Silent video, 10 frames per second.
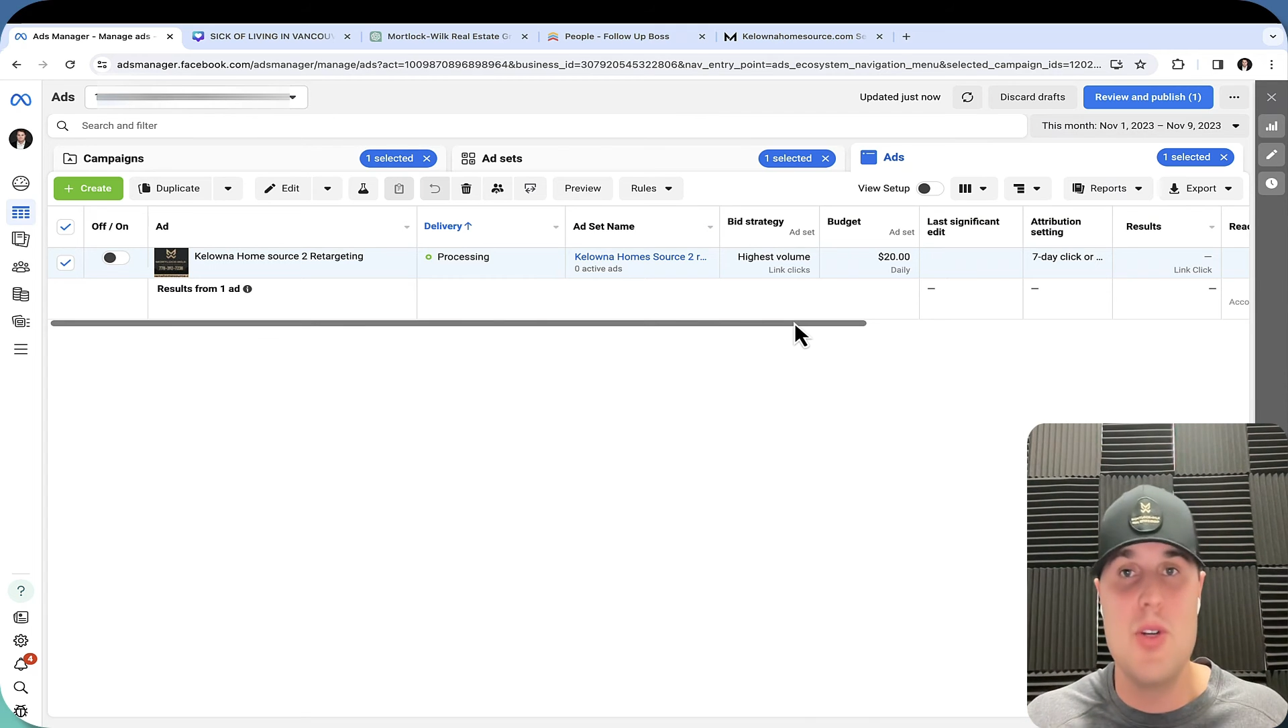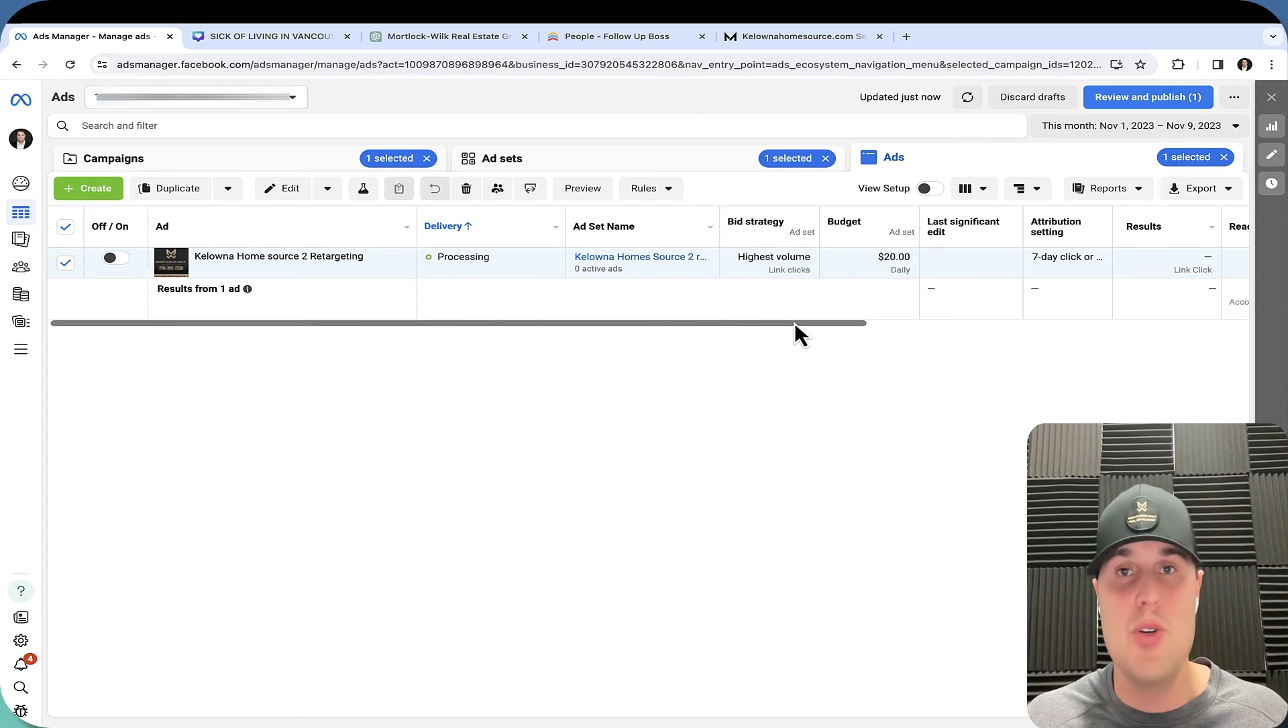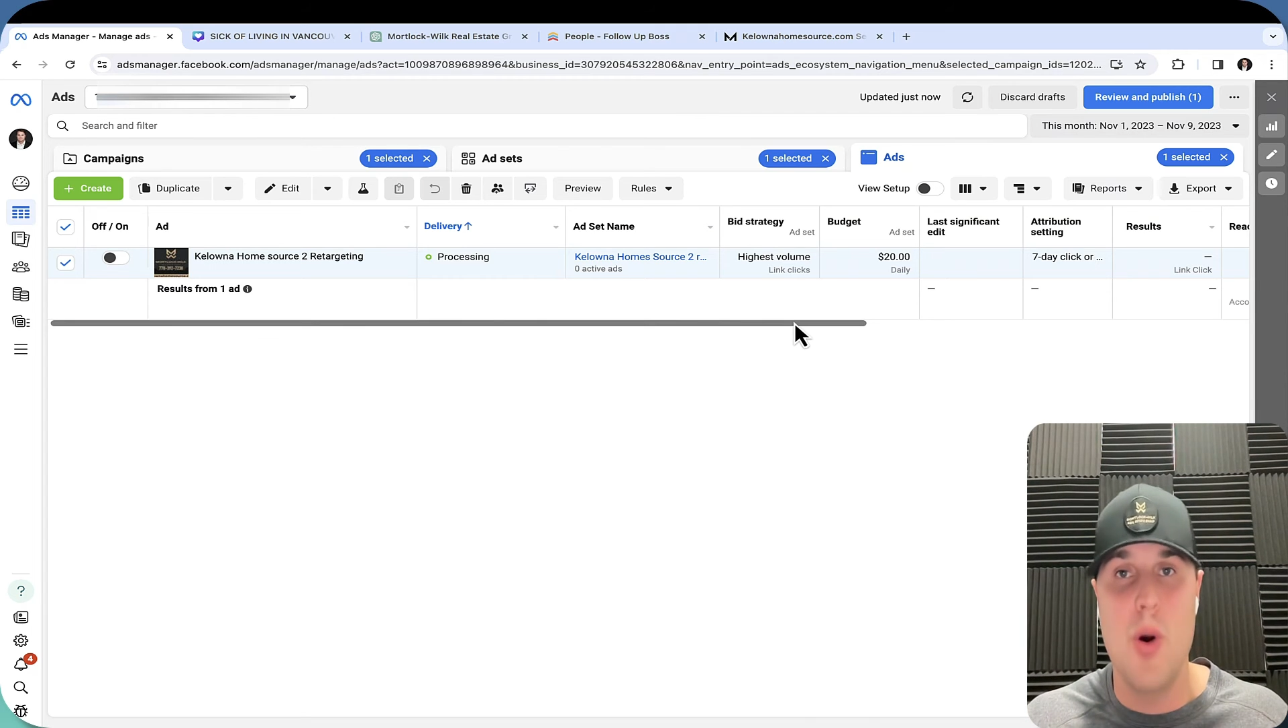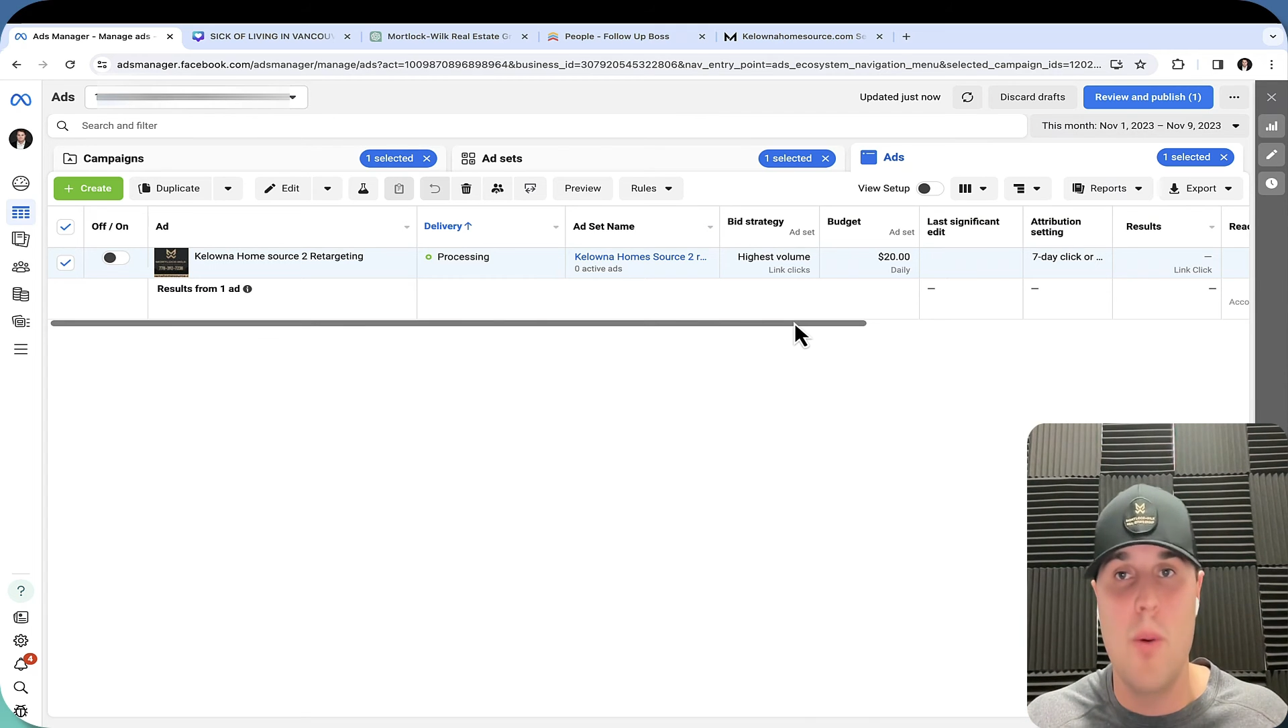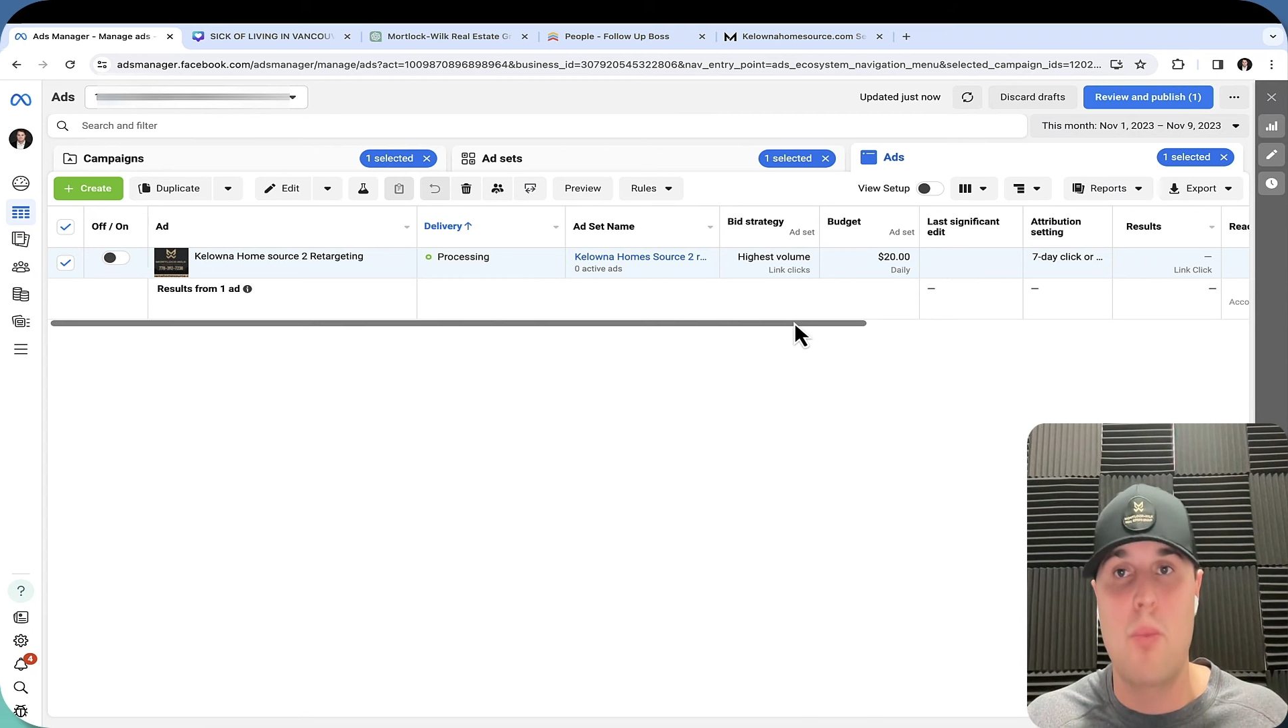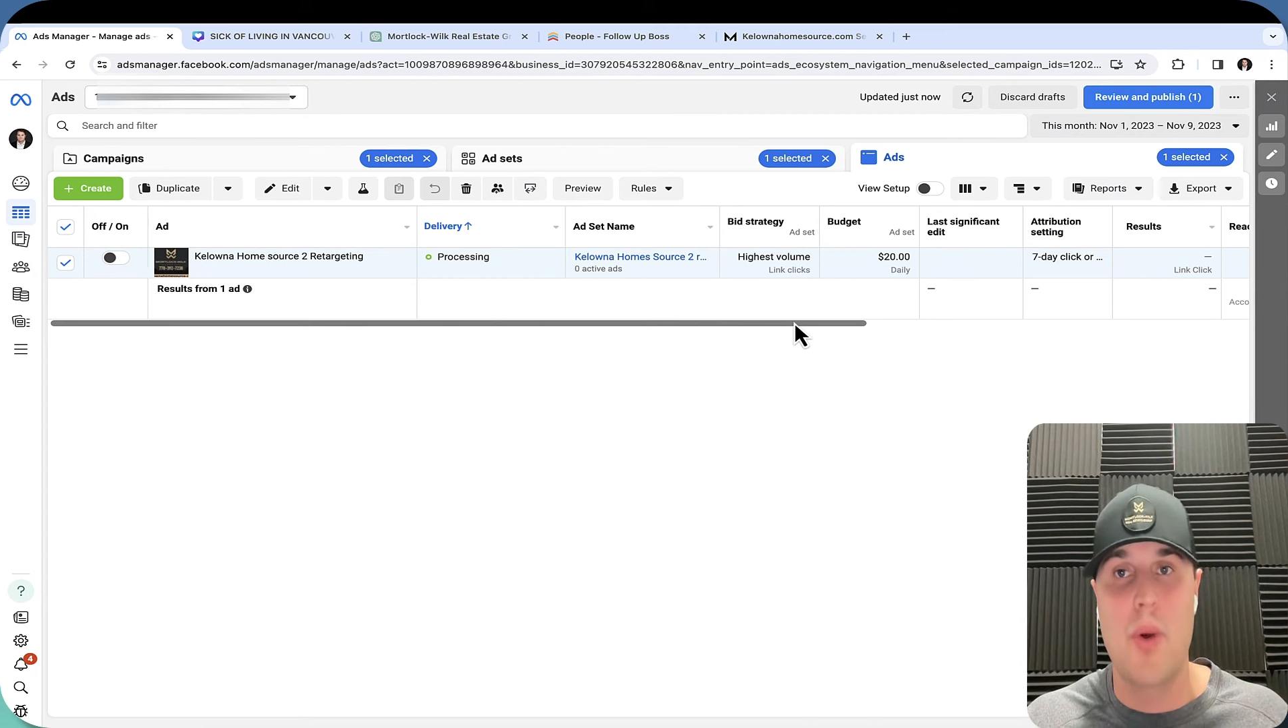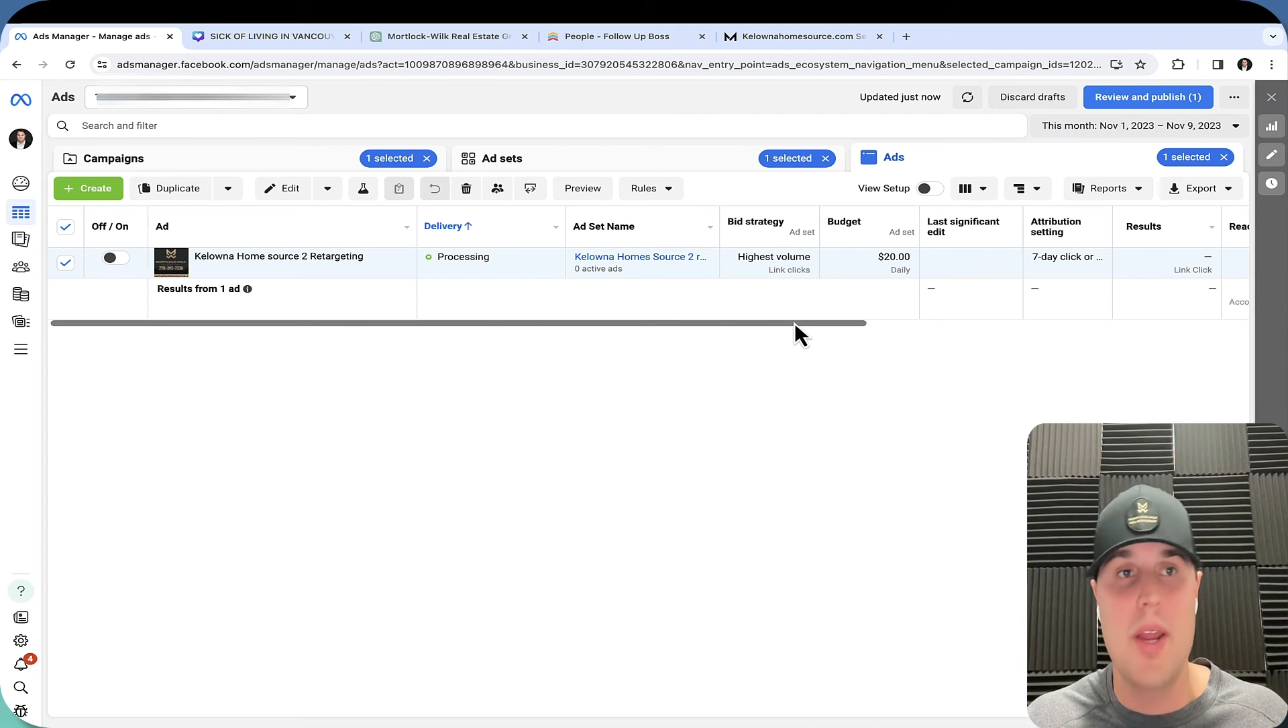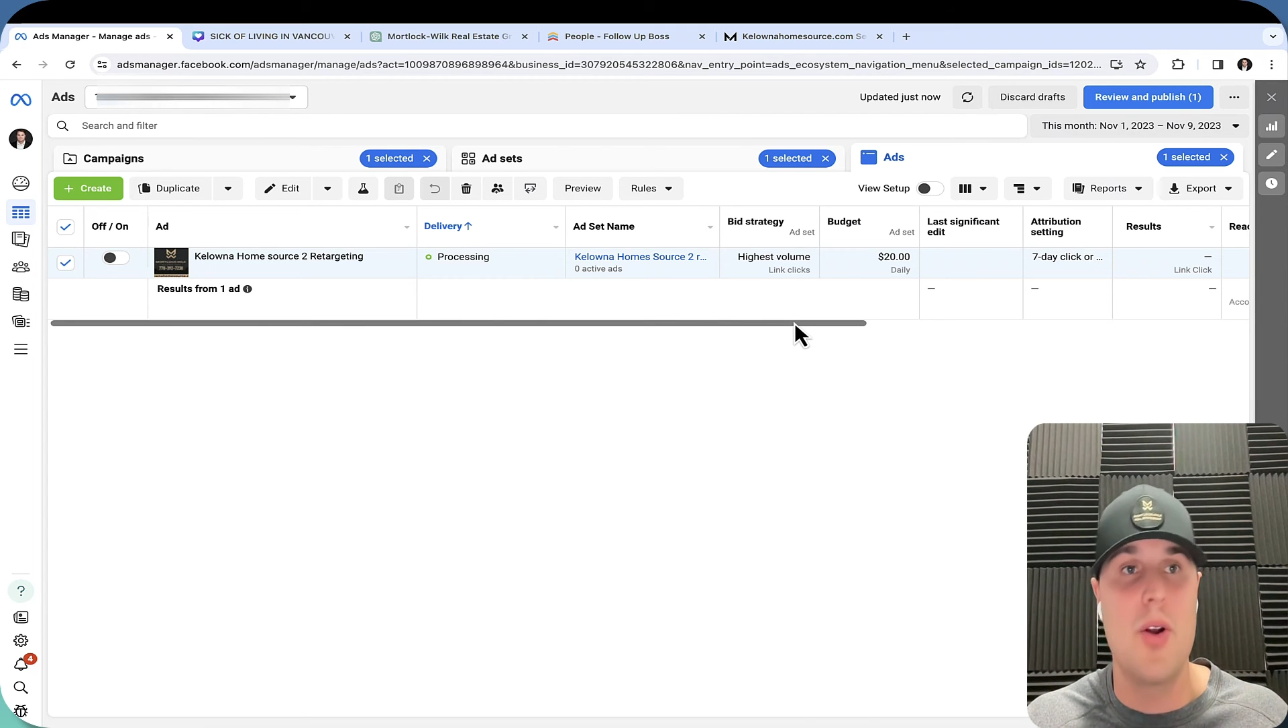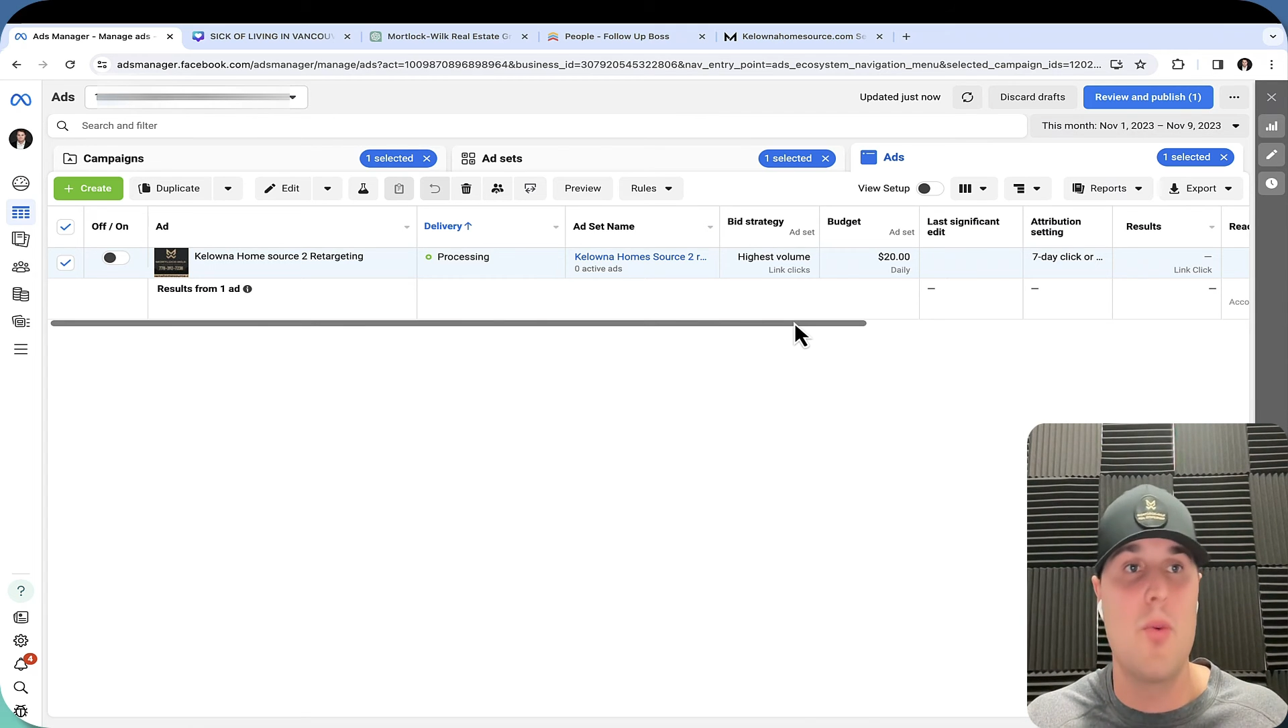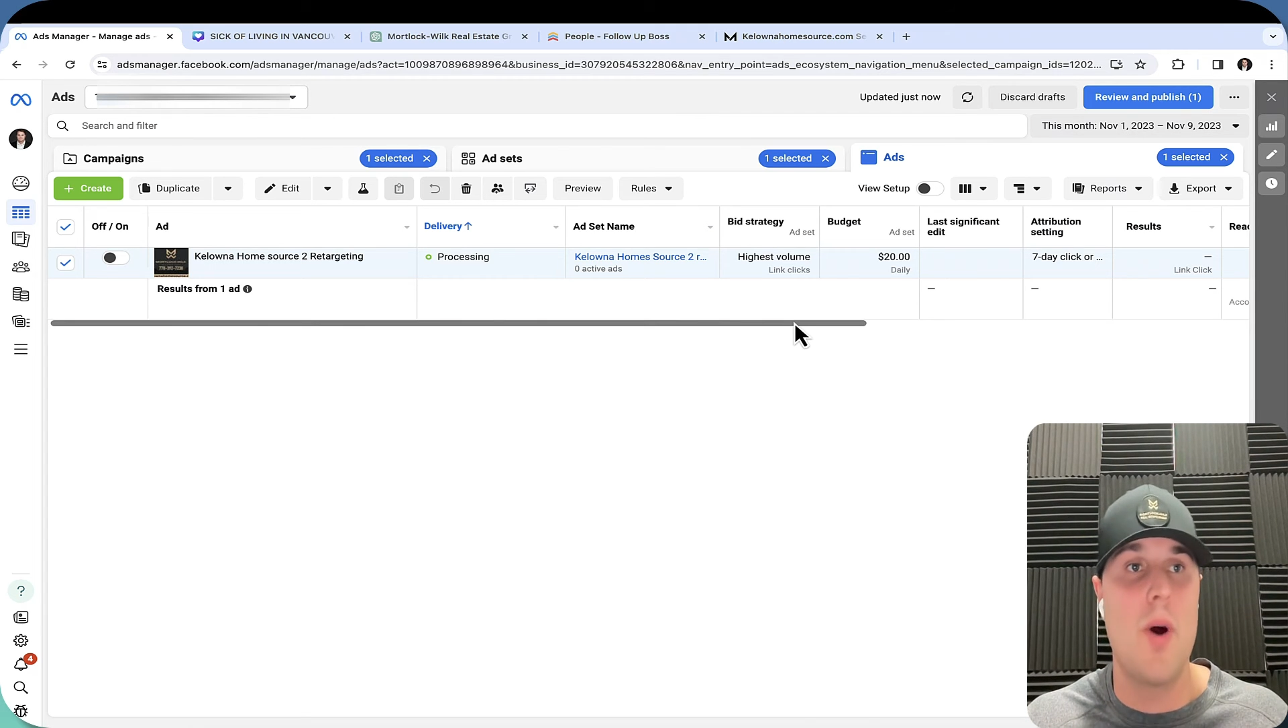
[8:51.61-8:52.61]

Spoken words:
no-brainer